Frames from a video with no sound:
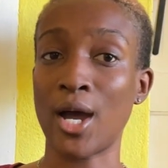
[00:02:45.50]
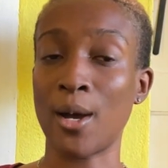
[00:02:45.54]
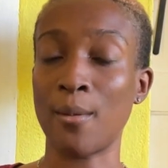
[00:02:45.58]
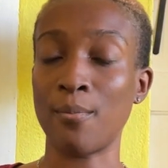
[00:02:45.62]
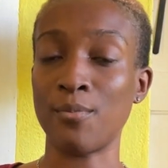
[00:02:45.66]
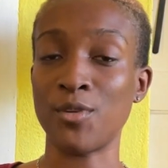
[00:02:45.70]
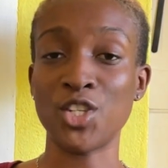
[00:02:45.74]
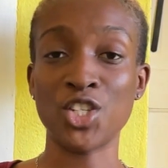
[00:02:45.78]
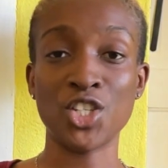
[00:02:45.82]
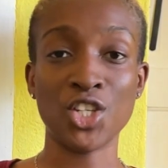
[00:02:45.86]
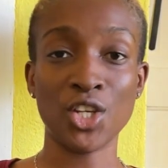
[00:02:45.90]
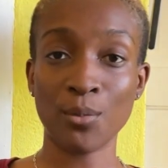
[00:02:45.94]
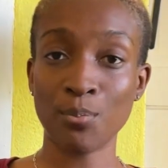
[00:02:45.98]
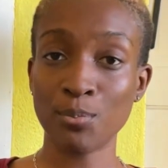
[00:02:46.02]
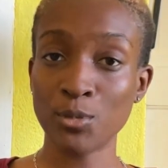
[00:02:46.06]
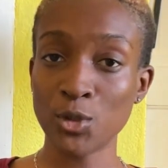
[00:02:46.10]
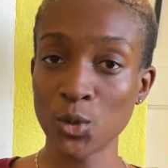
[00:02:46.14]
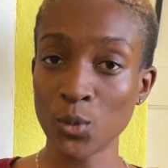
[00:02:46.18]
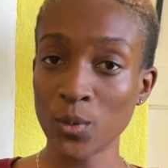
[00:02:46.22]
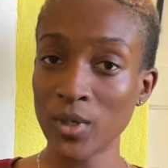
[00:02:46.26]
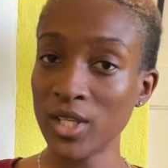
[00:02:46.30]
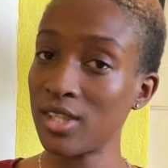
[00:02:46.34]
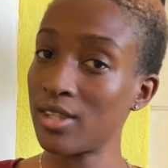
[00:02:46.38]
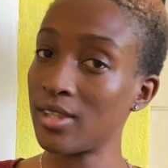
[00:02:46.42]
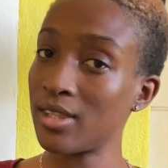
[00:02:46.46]
shipped
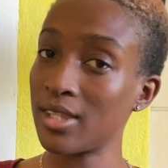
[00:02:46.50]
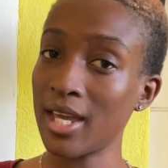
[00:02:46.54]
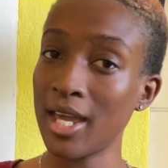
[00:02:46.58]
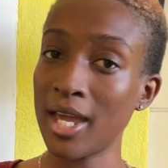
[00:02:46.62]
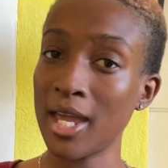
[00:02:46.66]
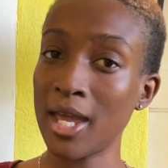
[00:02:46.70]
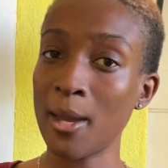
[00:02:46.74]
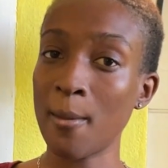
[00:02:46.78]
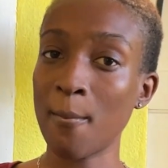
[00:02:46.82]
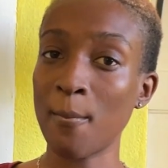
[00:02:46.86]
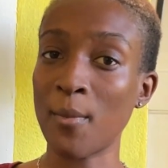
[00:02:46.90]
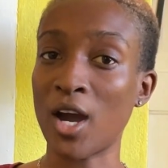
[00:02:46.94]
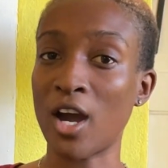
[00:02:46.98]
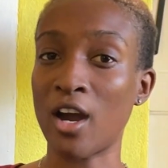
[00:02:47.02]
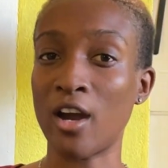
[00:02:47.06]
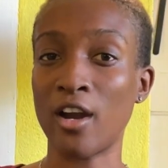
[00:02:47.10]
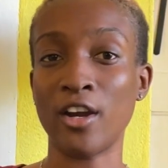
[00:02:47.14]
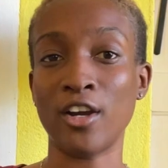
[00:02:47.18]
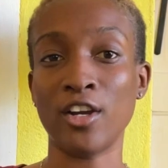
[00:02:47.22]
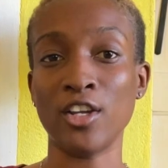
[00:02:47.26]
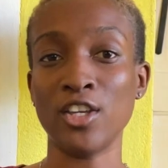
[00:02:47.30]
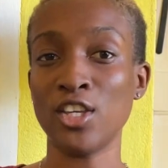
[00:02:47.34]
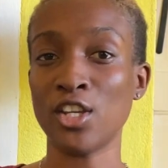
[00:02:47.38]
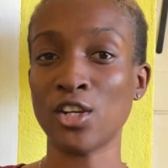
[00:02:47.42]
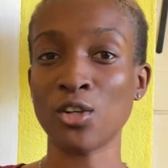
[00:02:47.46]
with them, or
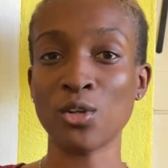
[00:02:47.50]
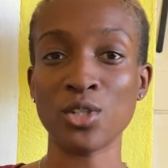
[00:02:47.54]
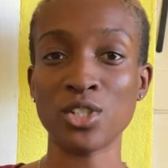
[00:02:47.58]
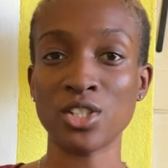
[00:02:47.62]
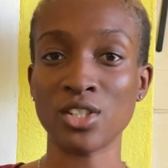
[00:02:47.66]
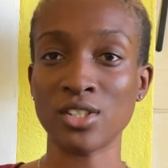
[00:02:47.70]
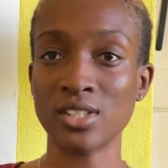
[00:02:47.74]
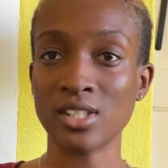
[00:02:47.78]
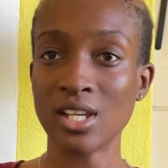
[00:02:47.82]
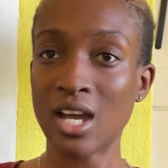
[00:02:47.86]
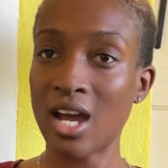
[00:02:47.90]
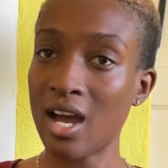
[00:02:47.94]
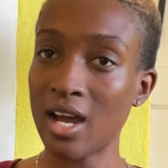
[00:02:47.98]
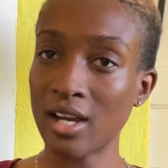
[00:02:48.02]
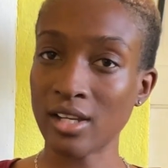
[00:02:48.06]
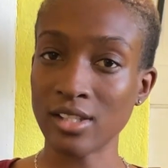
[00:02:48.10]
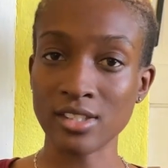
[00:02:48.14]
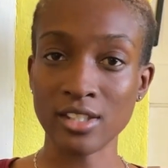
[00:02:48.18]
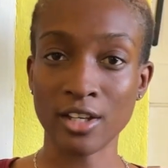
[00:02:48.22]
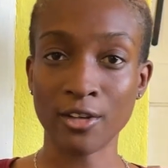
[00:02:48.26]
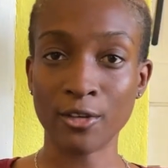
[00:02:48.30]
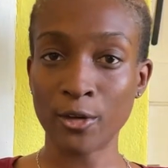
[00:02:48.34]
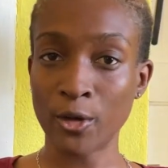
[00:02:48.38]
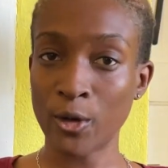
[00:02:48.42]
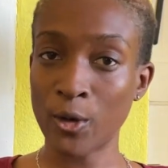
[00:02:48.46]
you know, just
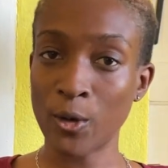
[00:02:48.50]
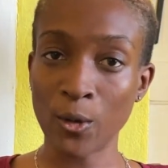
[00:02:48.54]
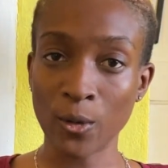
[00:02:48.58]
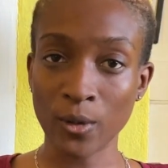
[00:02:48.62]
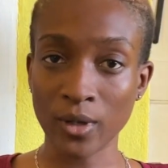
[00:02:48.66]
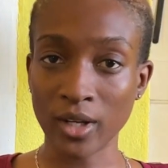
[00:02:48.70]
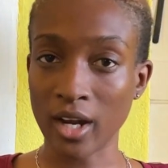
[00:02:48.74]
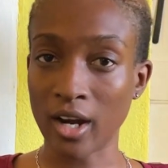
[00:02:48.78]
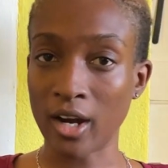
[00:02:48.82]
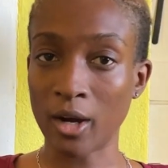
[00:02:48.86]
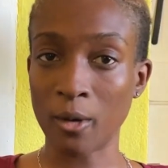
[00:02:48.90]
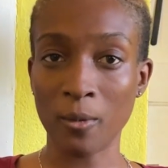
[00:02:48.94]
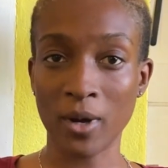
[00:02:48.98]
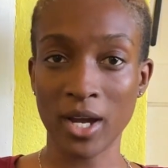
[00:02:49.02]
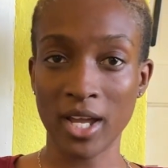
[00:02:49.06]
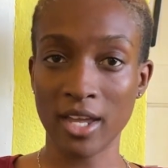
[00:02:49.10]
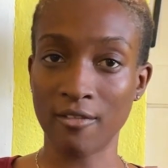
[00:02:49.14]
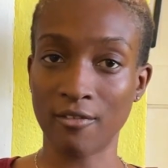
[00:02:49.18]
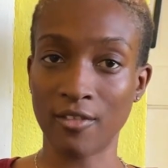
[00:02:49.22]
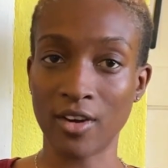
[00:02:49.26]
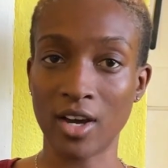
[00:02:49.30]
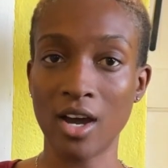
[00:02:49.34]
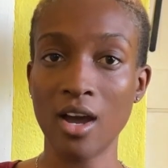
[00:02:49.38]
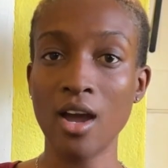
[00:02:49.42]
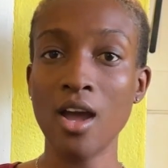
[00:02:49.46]
ask around or
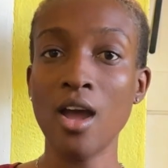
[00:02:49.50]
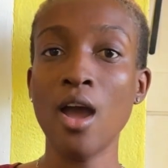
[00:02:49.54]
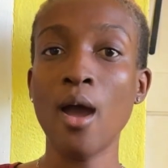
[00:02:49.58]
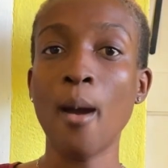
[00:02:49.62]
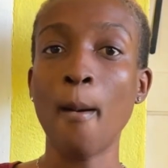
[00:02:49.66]
whatever.